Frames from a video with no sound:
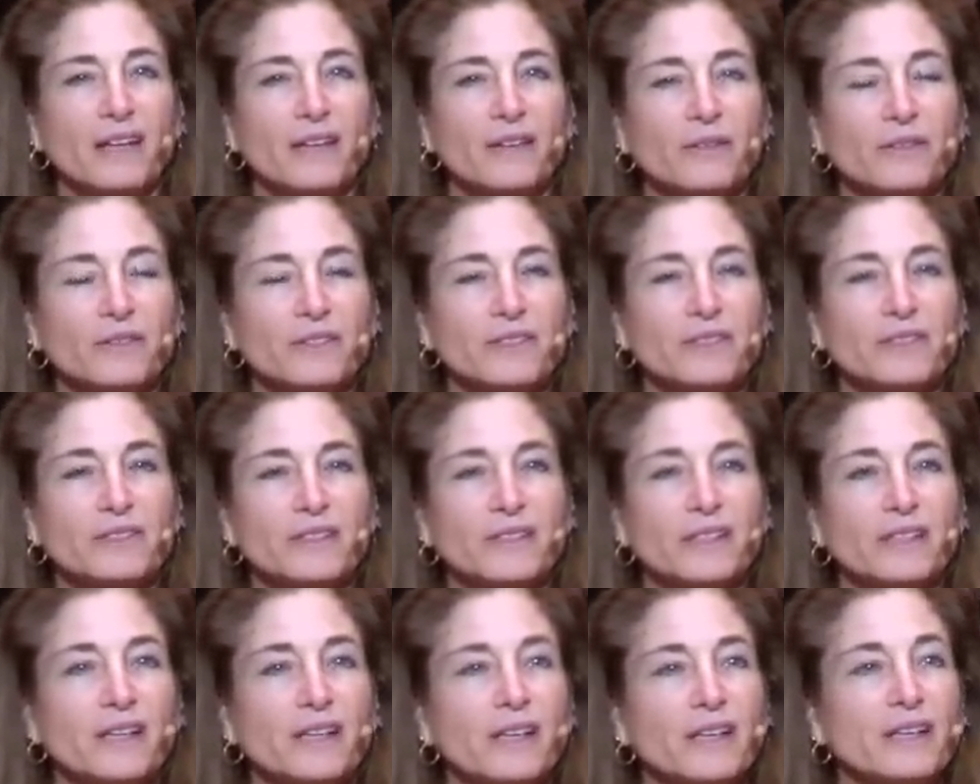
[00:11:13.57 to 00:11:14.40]
There was this
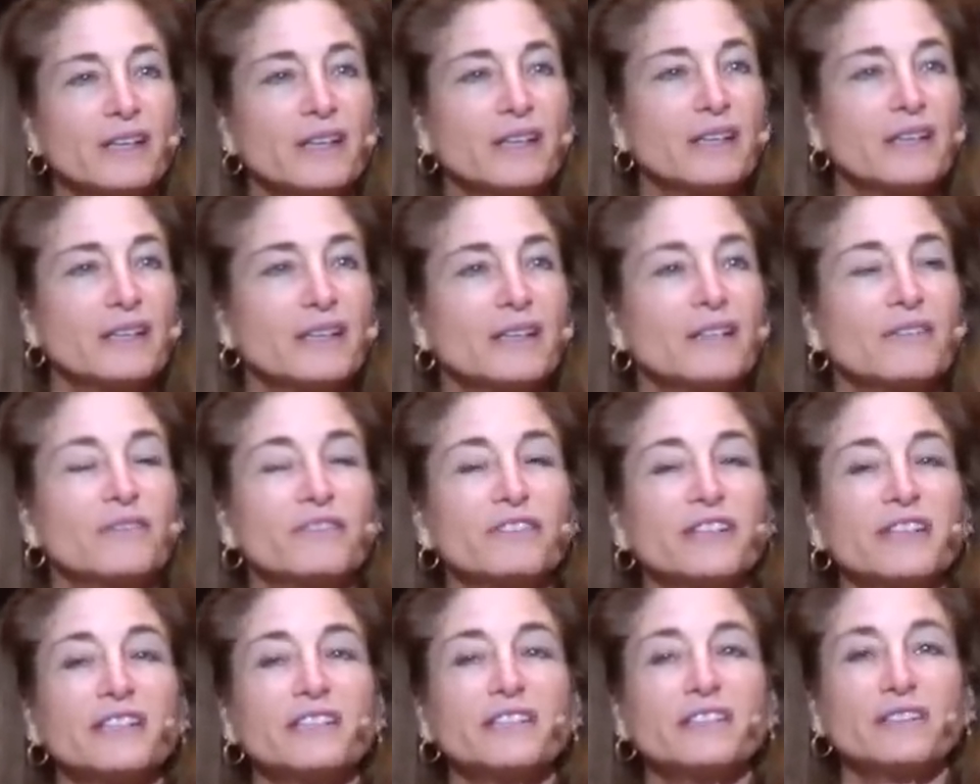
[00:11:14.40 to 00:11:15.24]
like
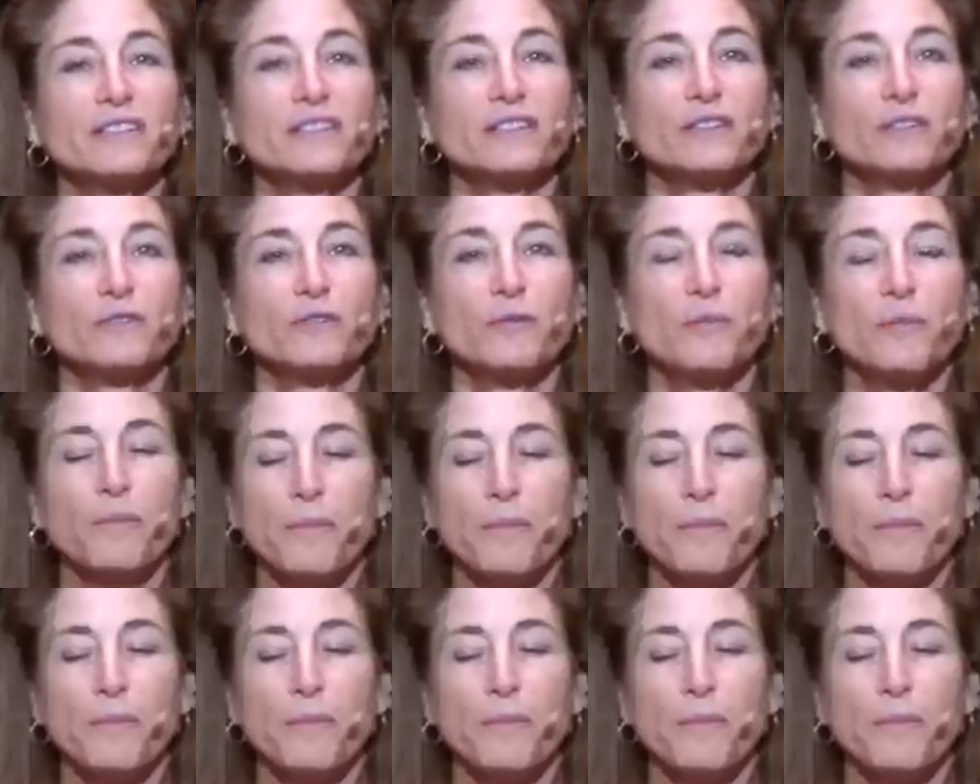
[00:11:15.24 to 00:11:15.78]
inflation.